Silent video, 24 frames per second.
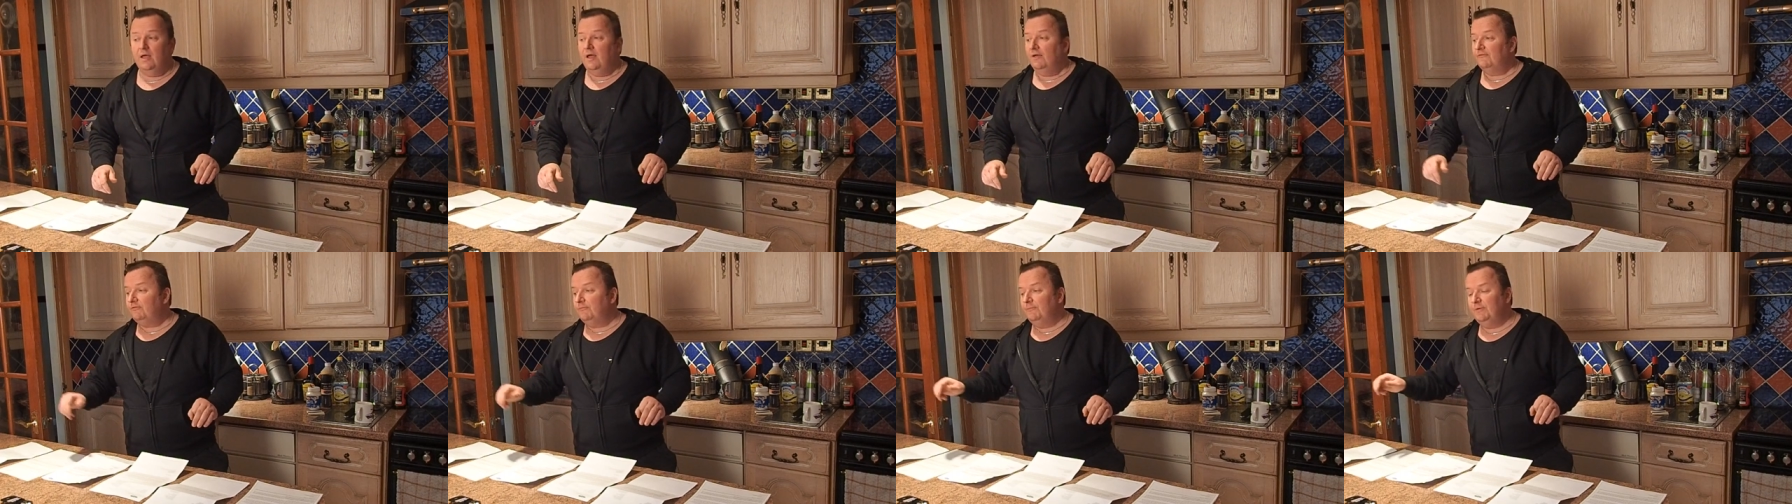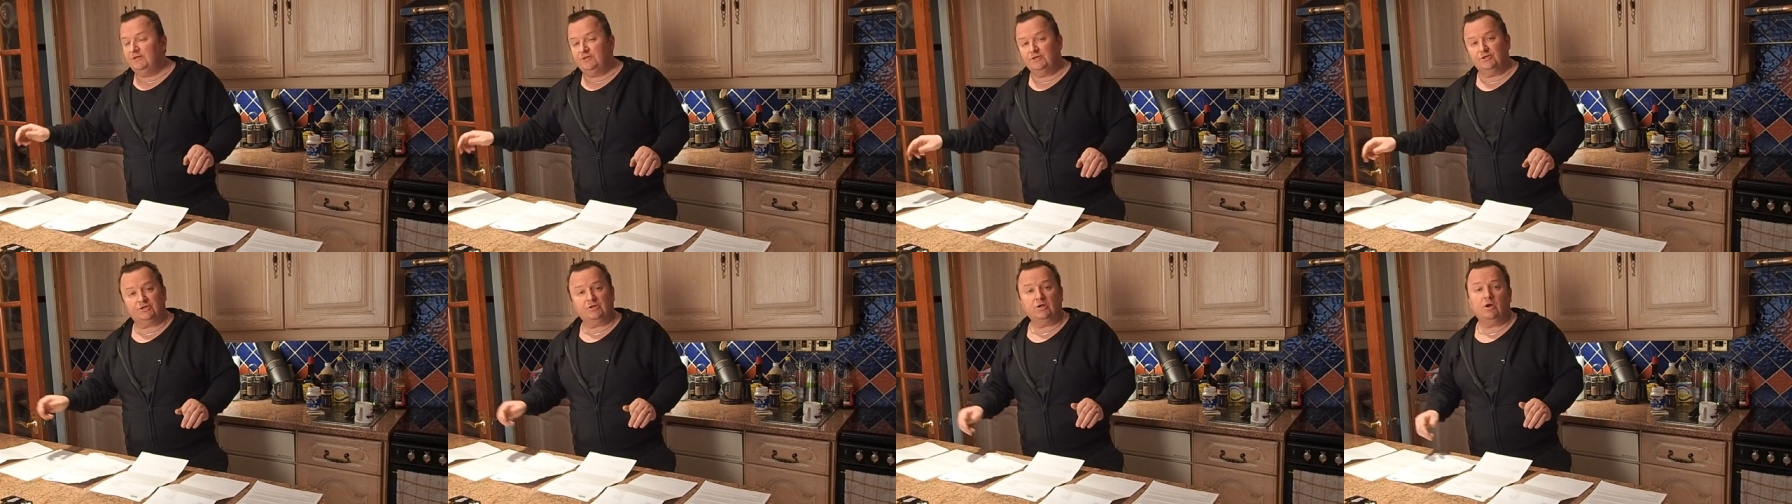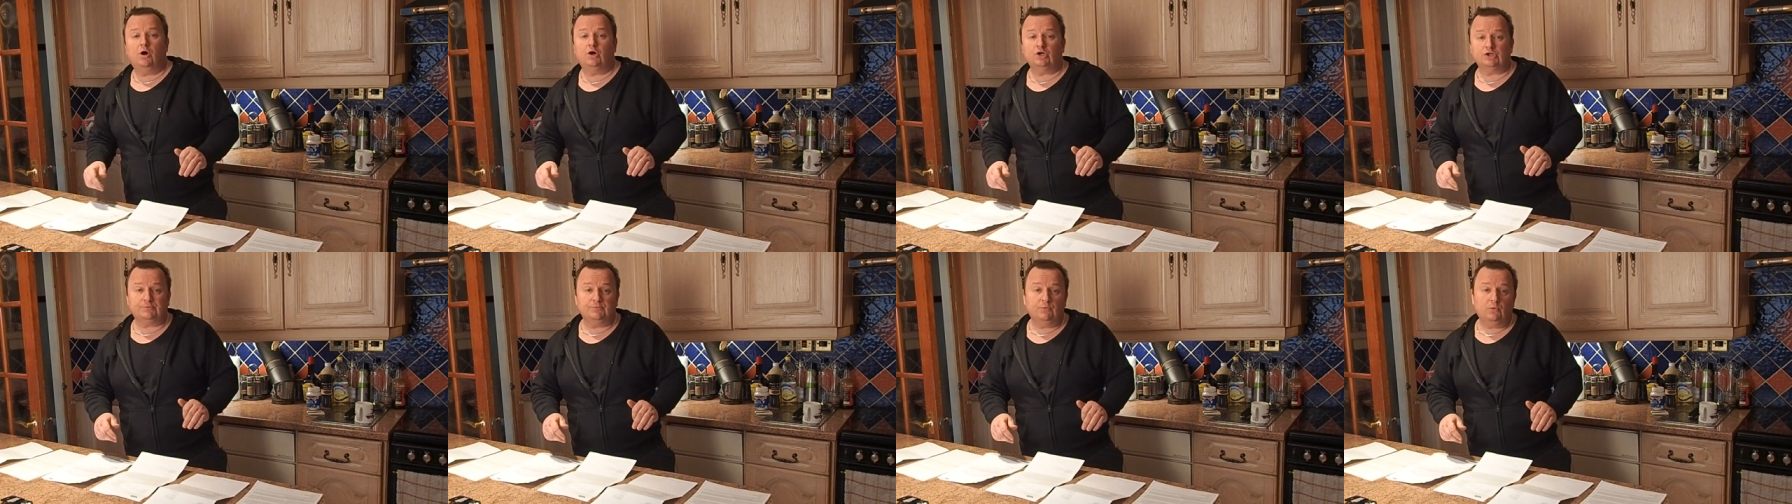For me to
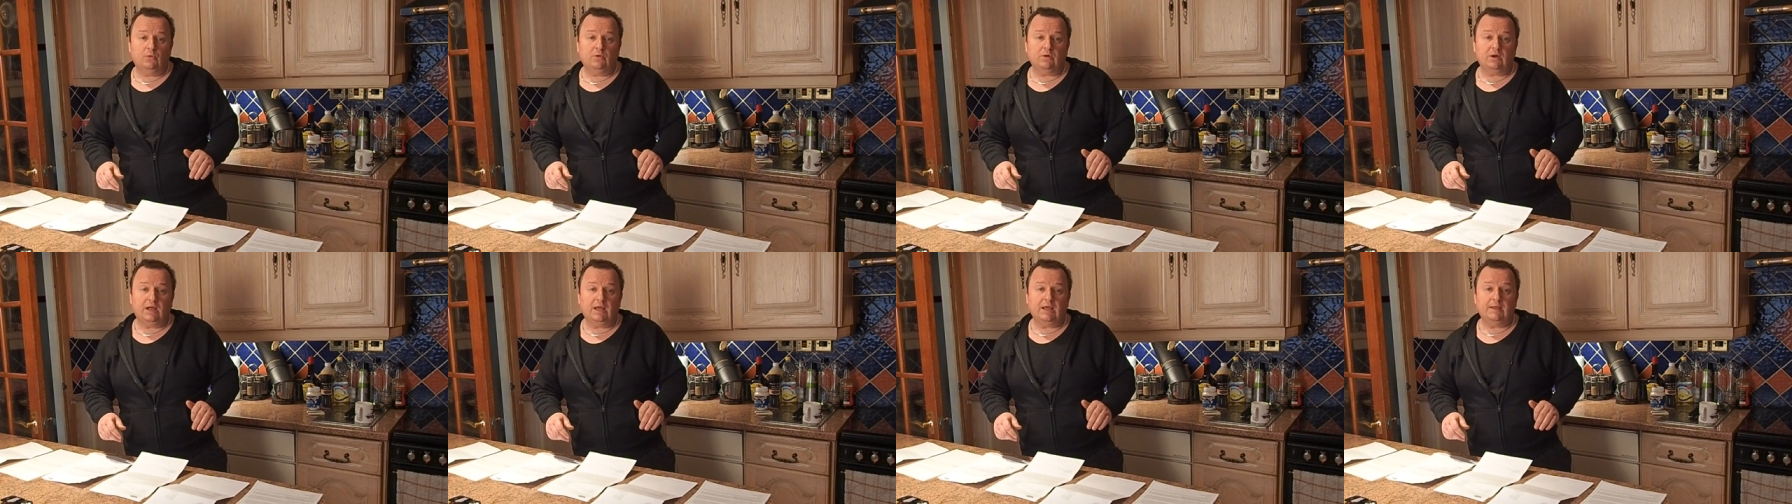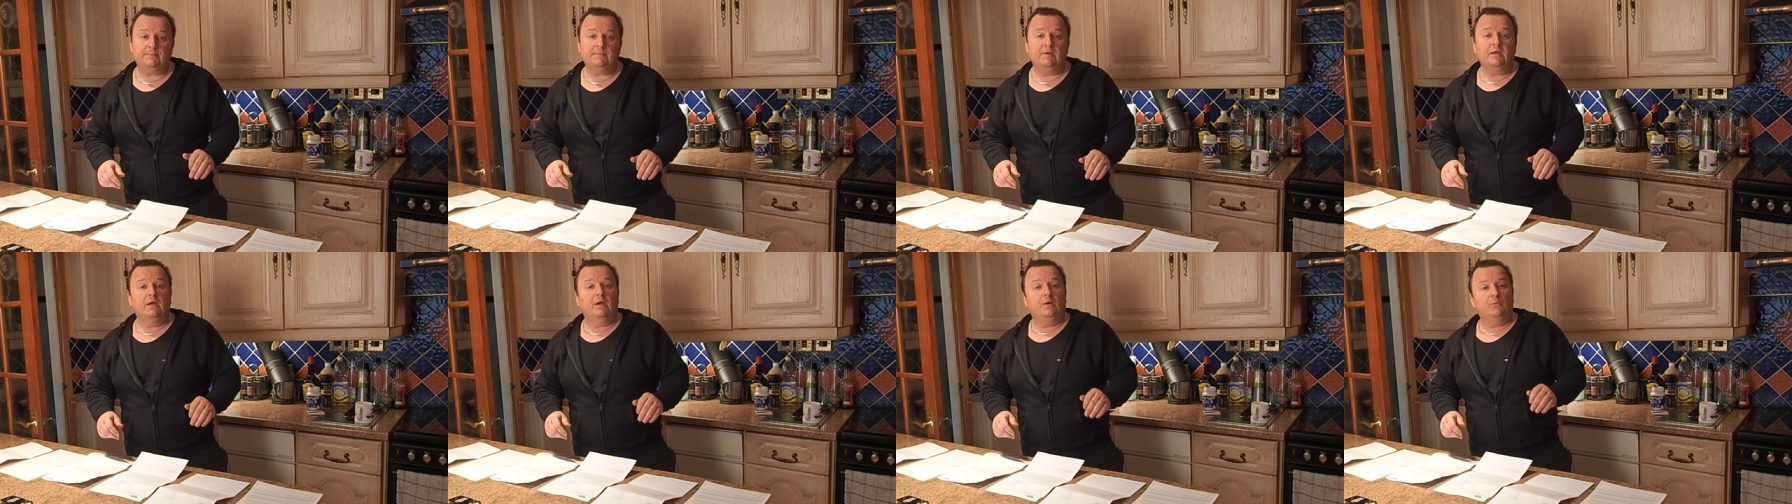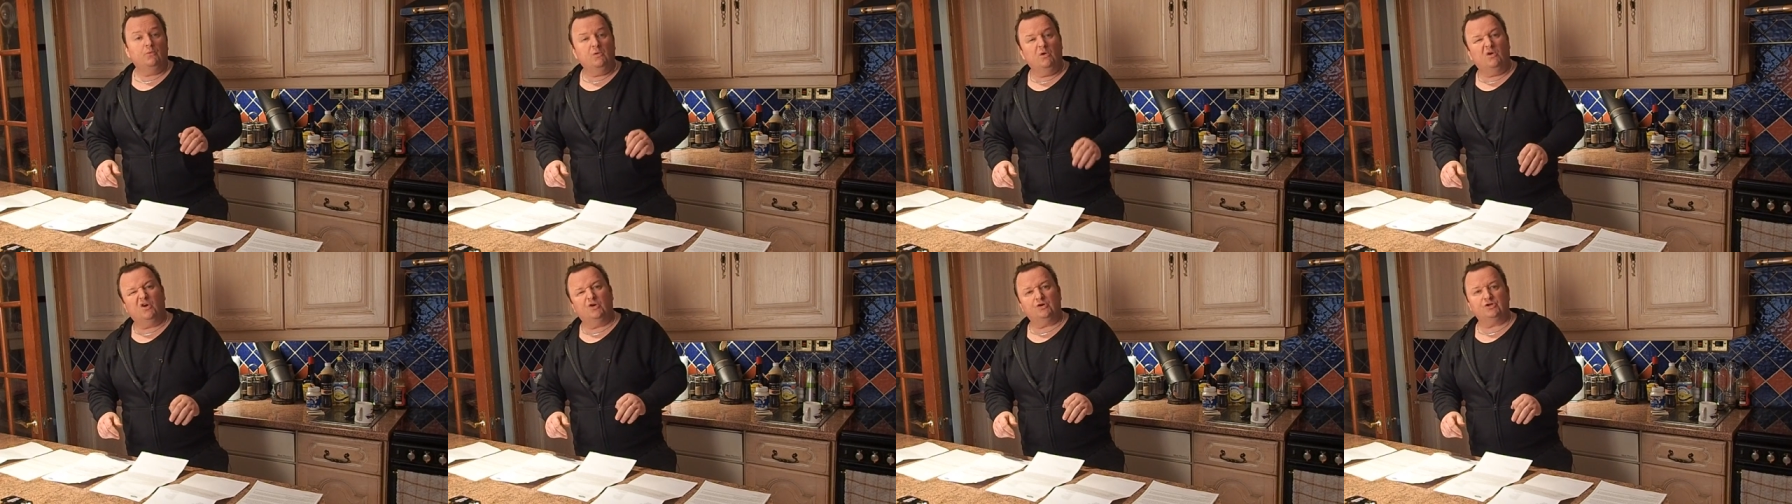start a small claim
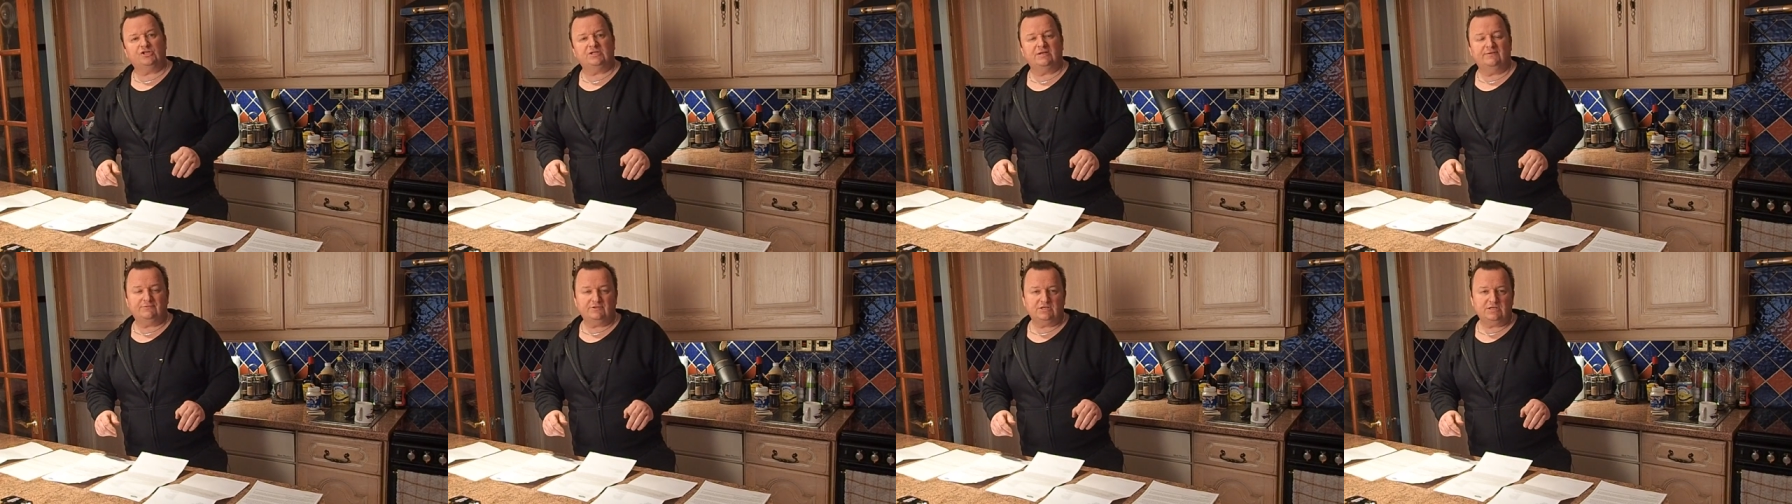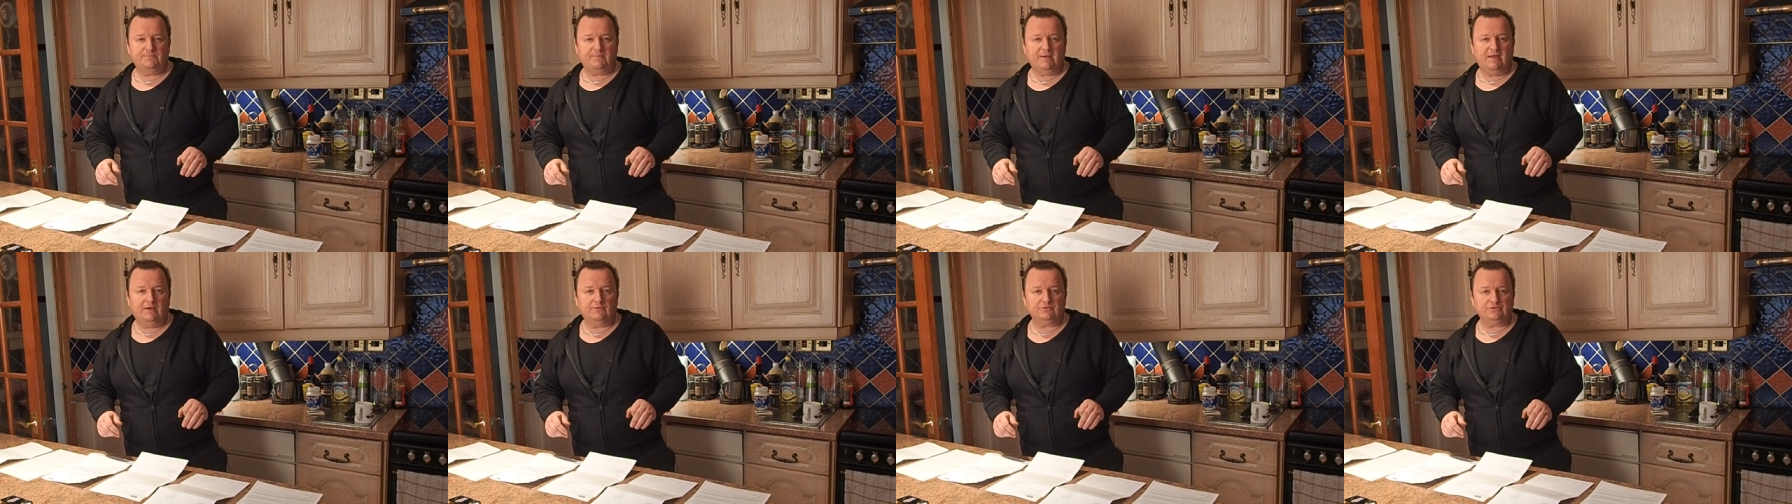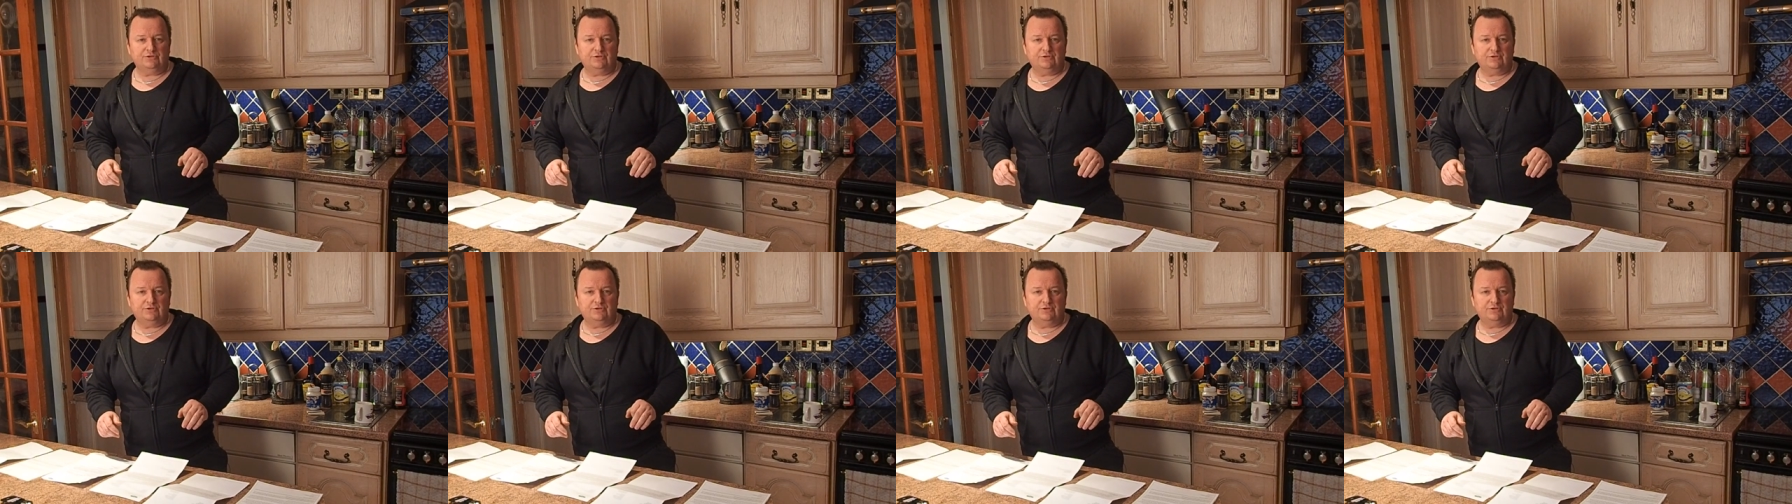will cost £70